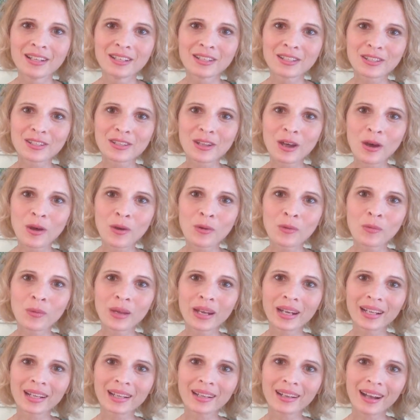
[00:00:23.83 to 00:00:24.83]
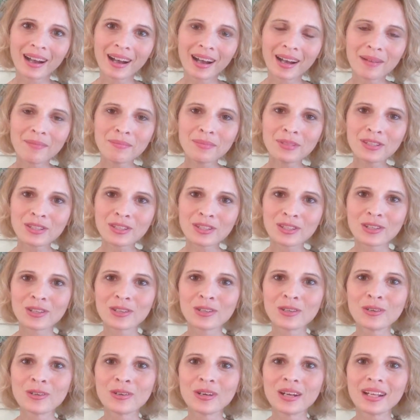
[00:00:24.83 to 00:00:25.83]
So when it comes
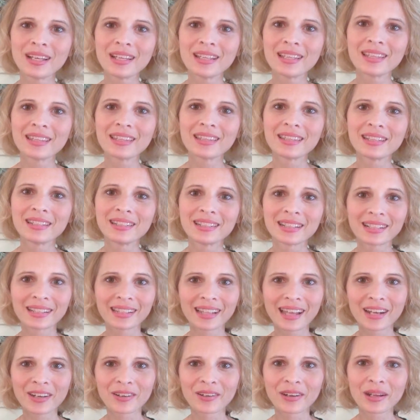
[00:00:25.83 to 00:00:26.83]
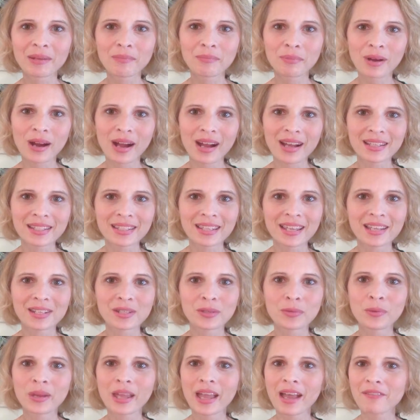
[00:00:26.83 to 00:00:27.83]
to the decluttering
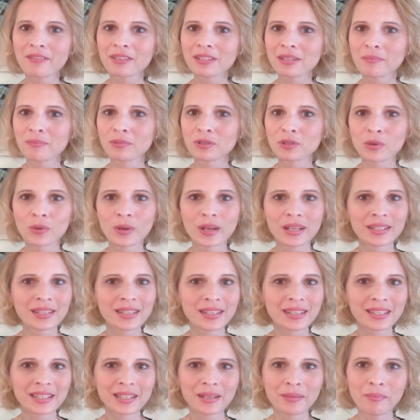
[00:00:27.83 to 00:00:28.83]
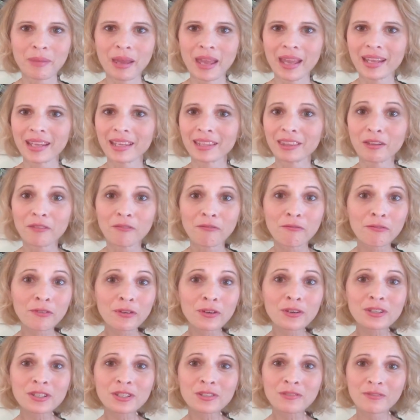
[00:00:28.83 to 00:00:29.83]
process, we have some choices to make. In the
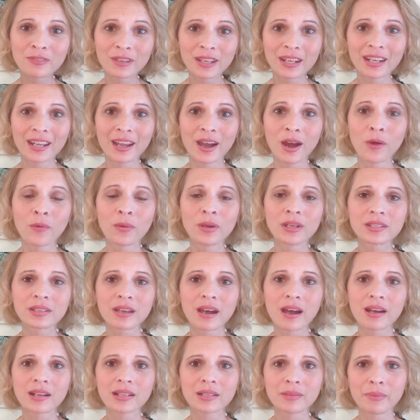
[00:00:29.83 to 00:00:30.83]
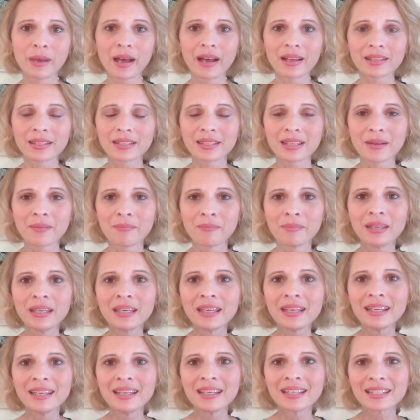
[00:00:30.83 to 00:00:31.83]
first video, we talked about
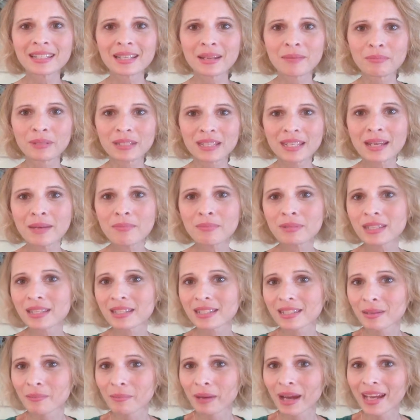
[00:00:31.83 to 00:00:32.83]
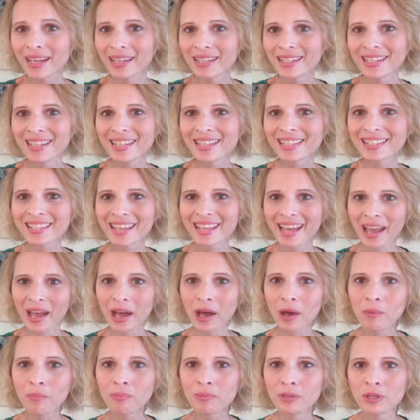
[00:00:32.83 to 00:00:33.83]
some tips and some ideas to
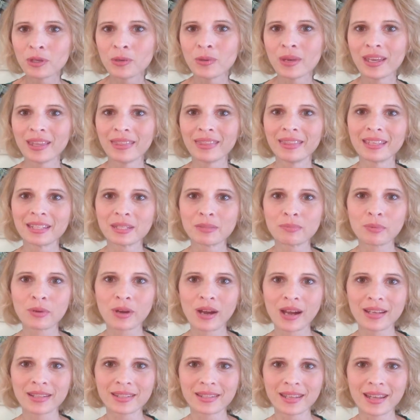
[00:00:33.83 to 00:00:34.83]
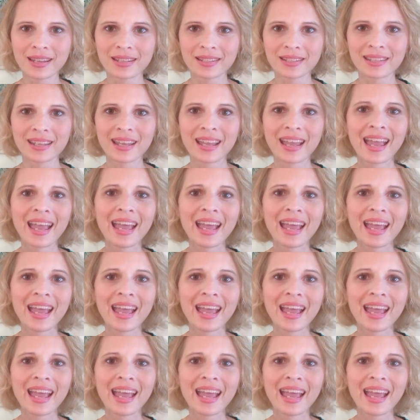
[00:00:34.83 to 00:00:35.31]
help you in this process.